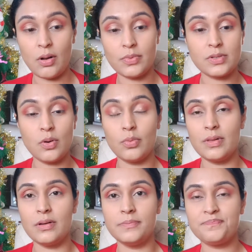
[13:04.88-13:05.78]
always go
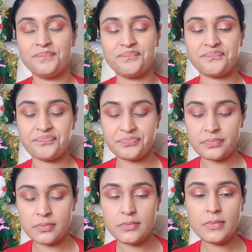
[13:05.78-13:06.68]
with a
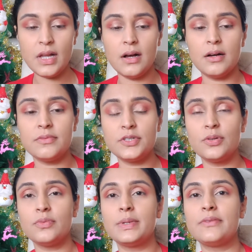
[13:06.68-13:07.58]

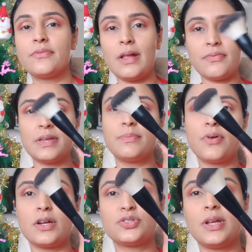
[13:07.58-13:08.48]
with a fluffy
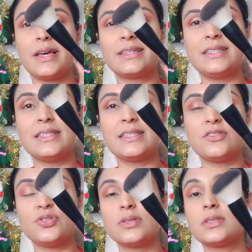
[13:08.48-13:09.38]
brush like this
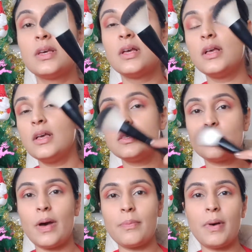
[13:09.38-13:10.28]
and just
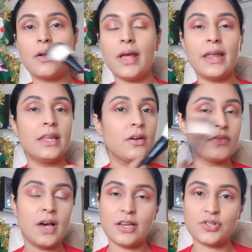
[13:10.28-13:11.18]
swipe out any of
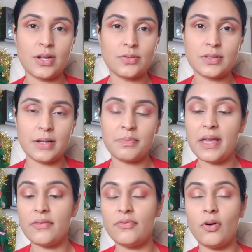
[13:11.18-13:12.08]
the eyeshadows that may
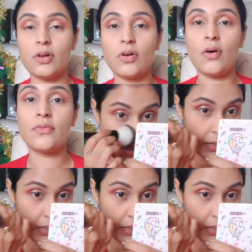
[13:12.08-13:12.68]
have fallen off.